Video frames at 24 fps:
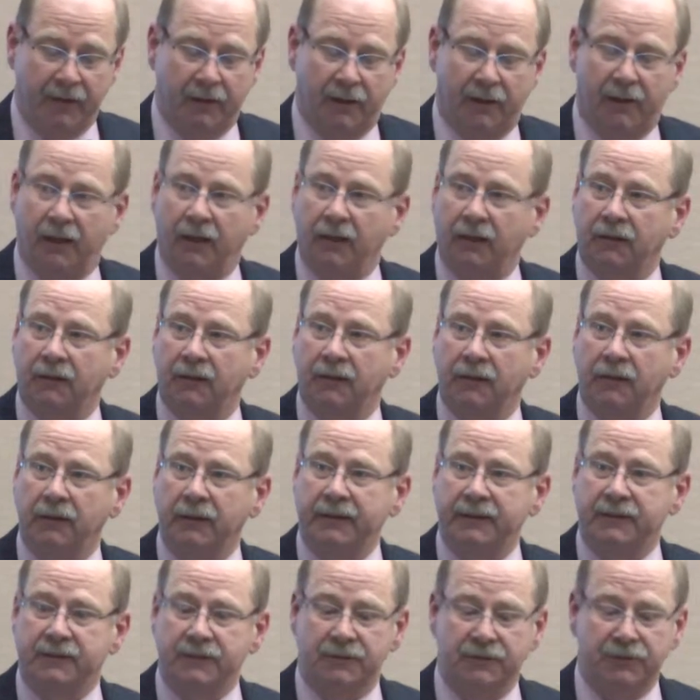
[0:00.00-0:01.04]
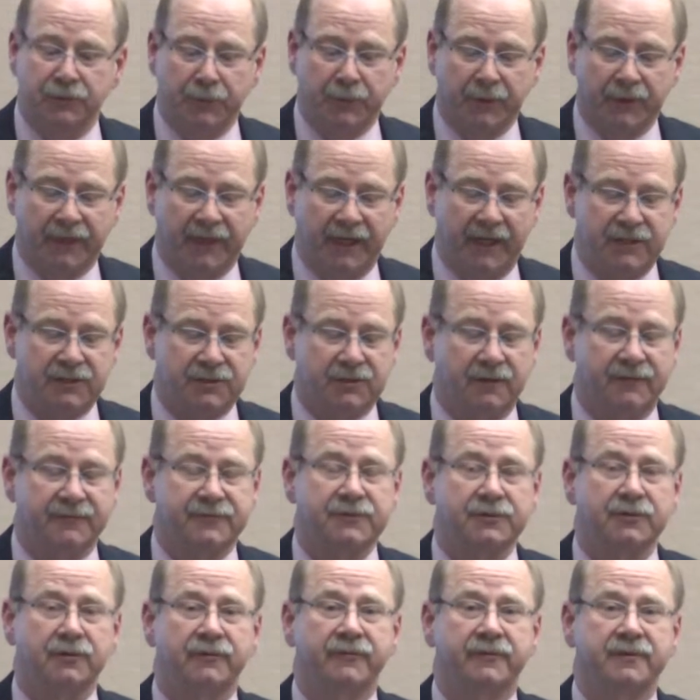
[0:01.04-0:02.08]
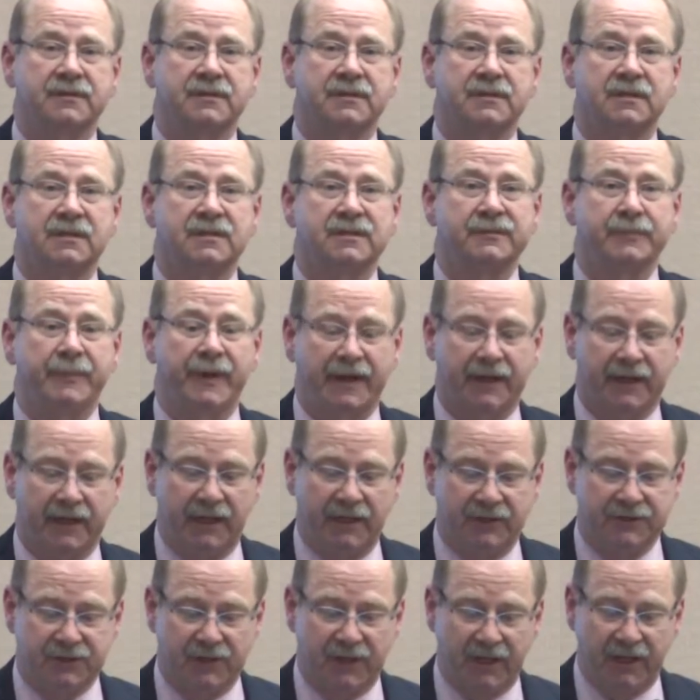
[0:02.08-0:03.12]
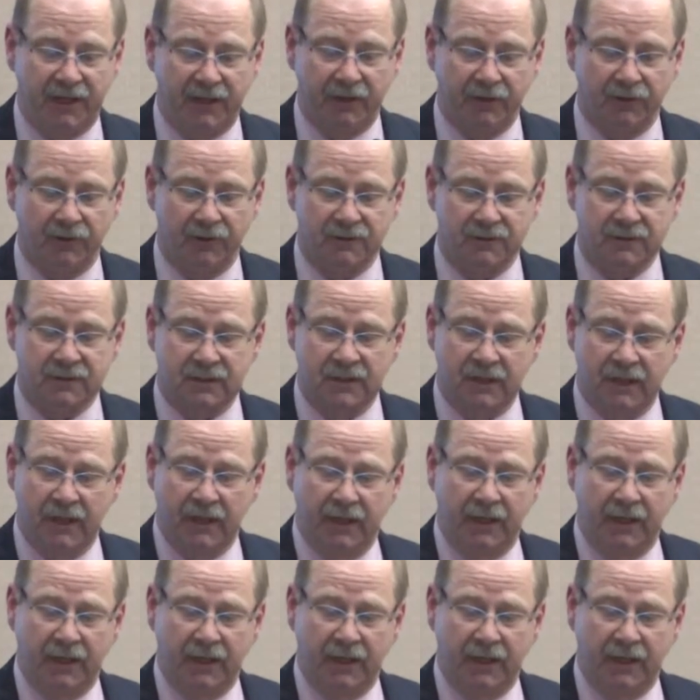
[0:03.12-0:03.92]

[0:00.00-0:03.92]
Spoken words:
Can lead to duplication of services, medication errors,